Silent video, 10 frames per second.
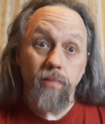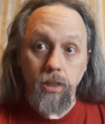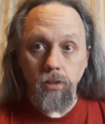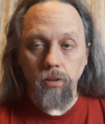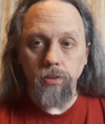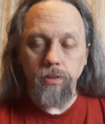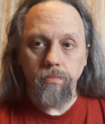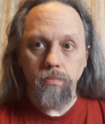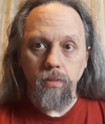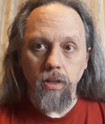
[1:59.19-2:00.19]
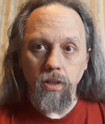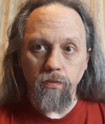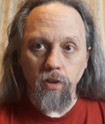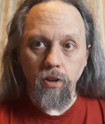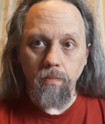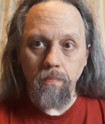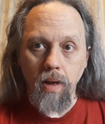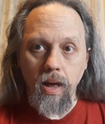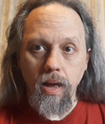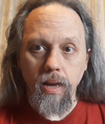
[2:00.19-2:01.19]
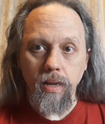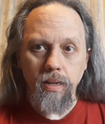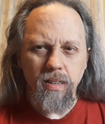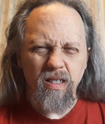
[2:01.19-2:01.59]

killed in the film by